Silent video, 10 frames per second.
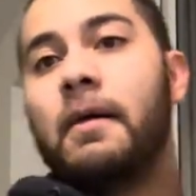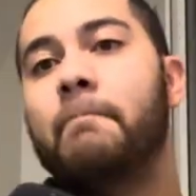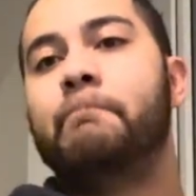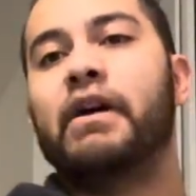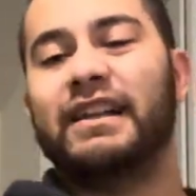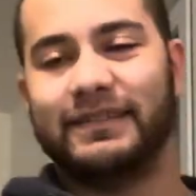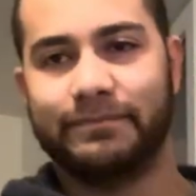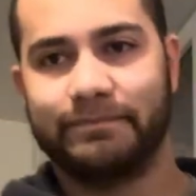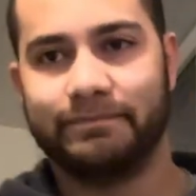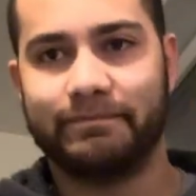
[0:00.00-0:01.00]

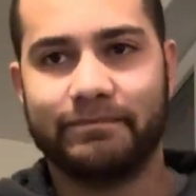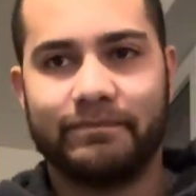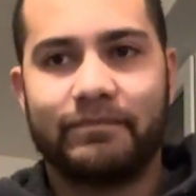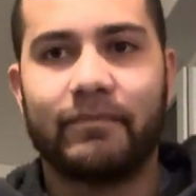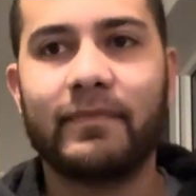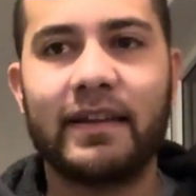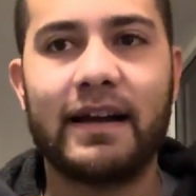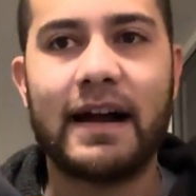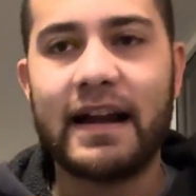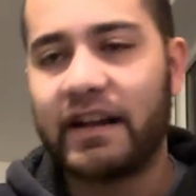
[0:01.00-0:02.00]
But
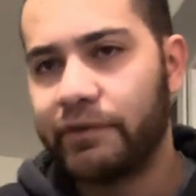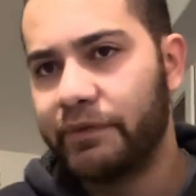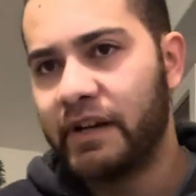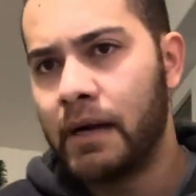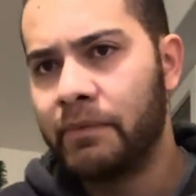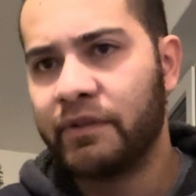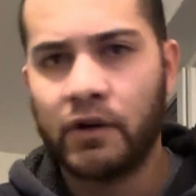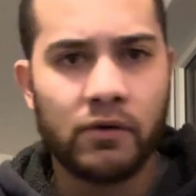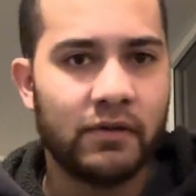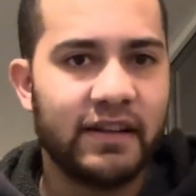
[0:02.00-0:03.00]
I got some time,
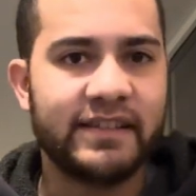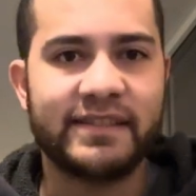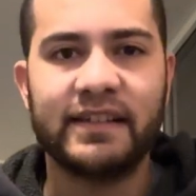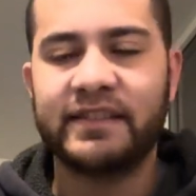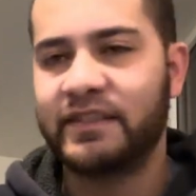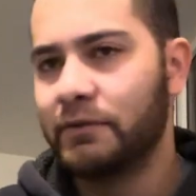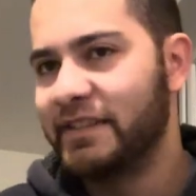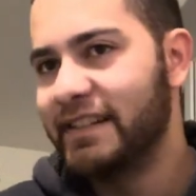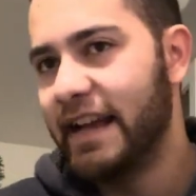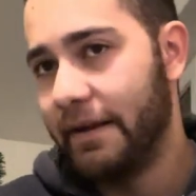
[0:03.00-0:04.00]
so let's do it
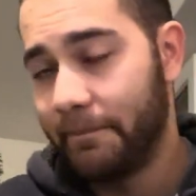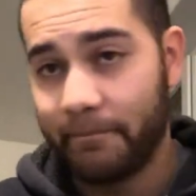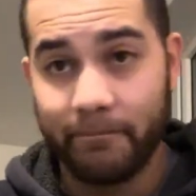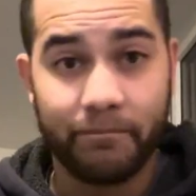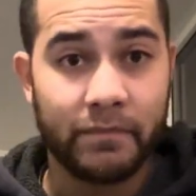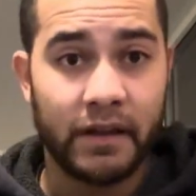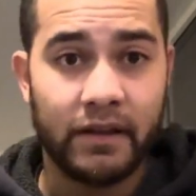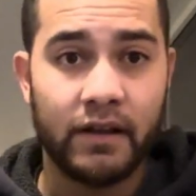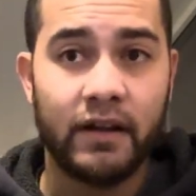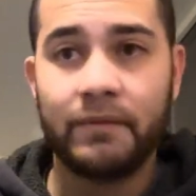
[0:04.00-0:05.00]
today.
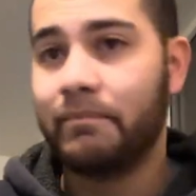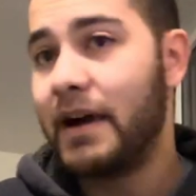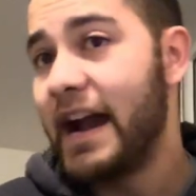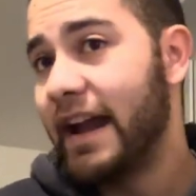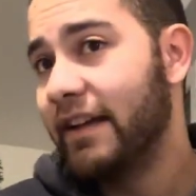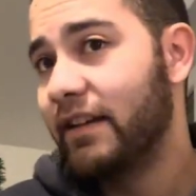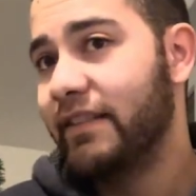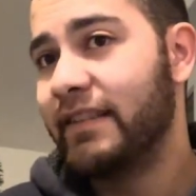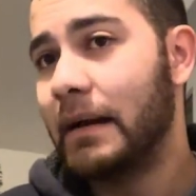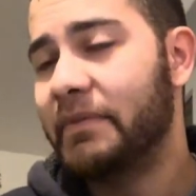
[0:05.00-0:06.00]
My
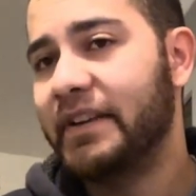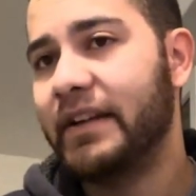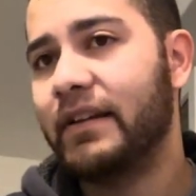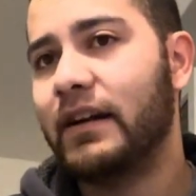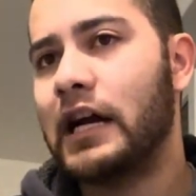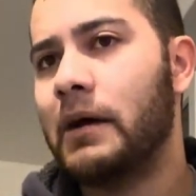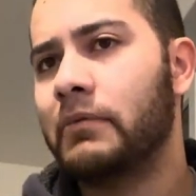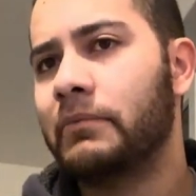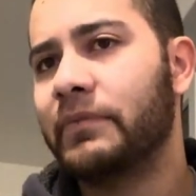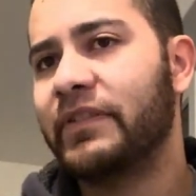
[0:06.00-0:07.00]
top 10
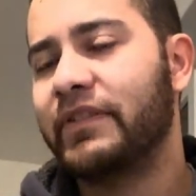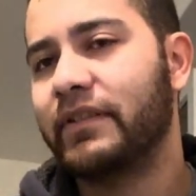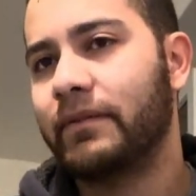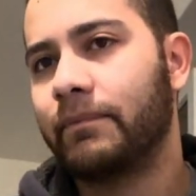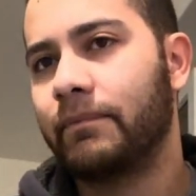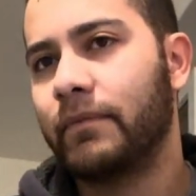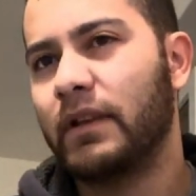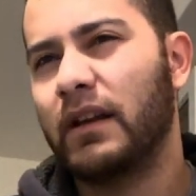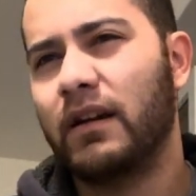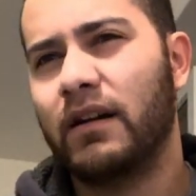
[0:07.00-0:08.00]
albums,
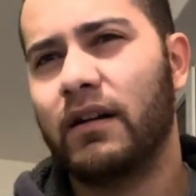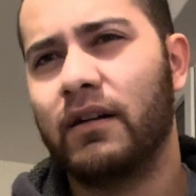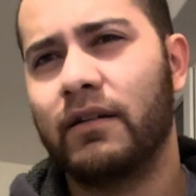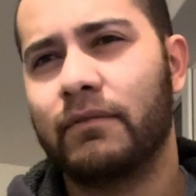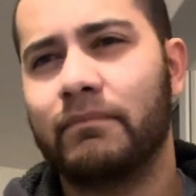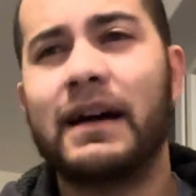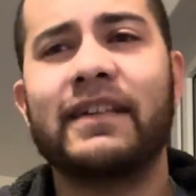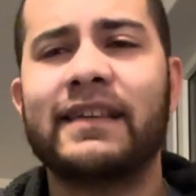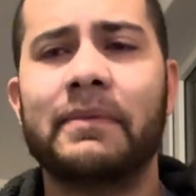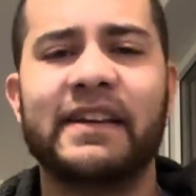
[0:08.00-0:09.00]
my
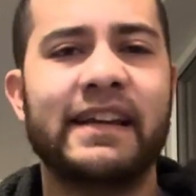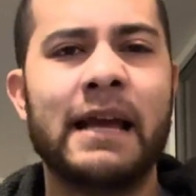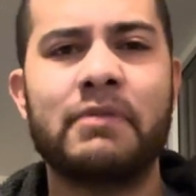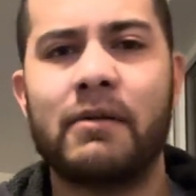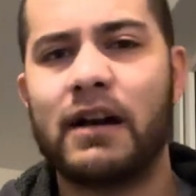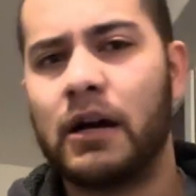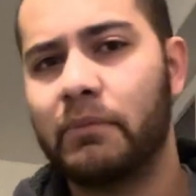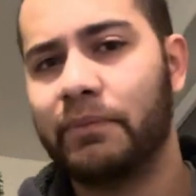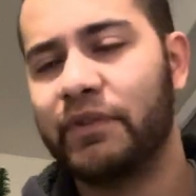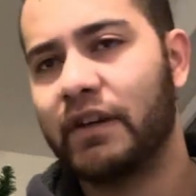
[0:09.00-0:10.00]
top 10 hip hop
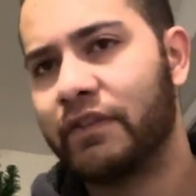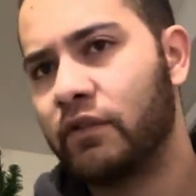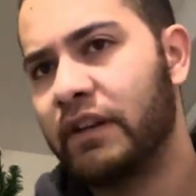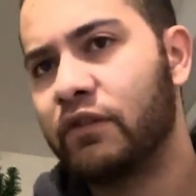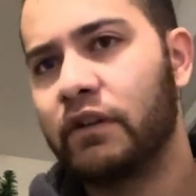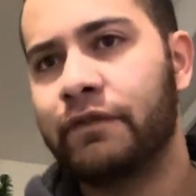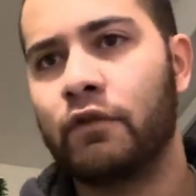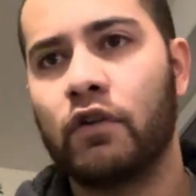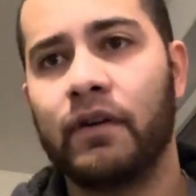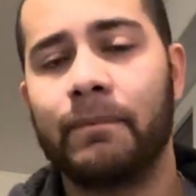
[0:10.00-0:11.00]
albums of
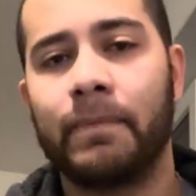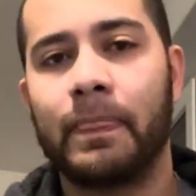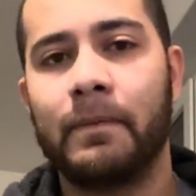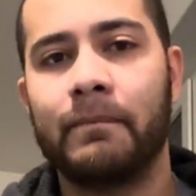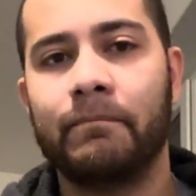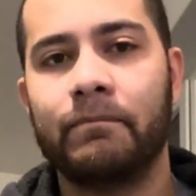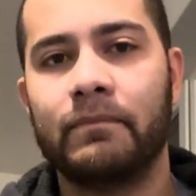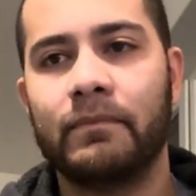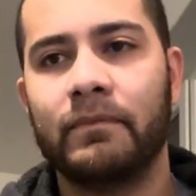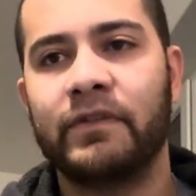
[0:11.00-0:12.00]
2024.
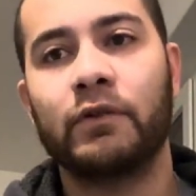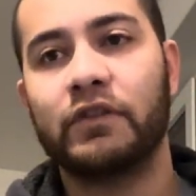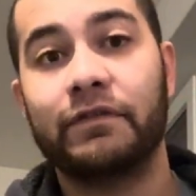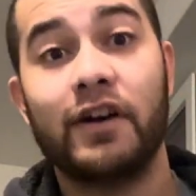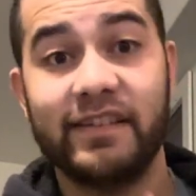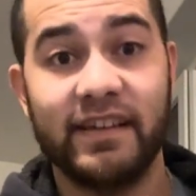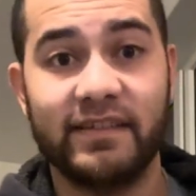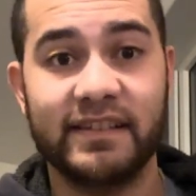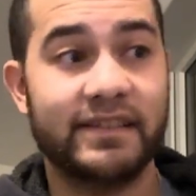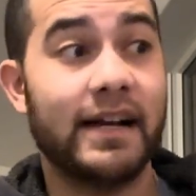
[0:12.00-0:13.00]
So Devontae's
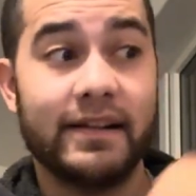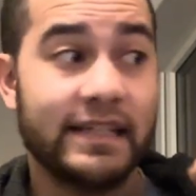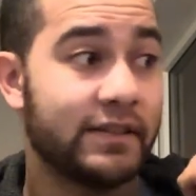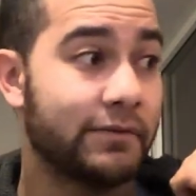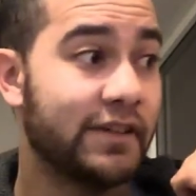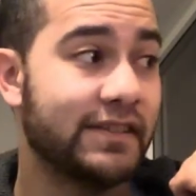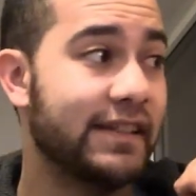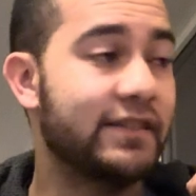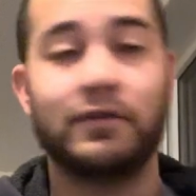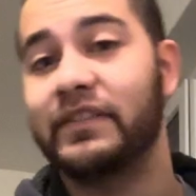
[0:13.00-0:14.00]
list, not this one's
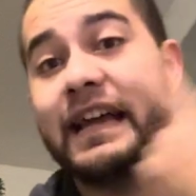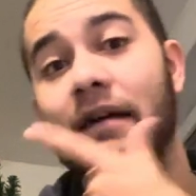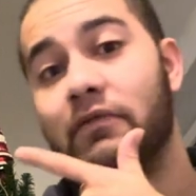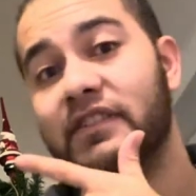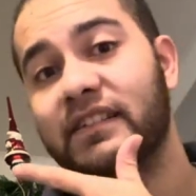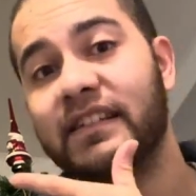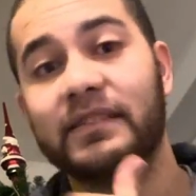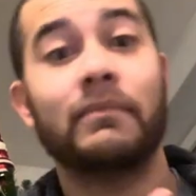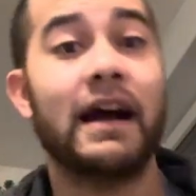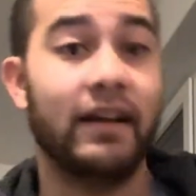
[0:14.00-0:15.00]
list or that one's list,
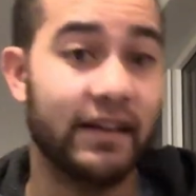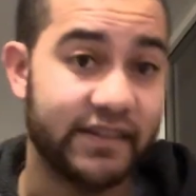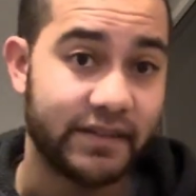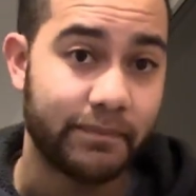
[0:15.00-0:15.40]
my list.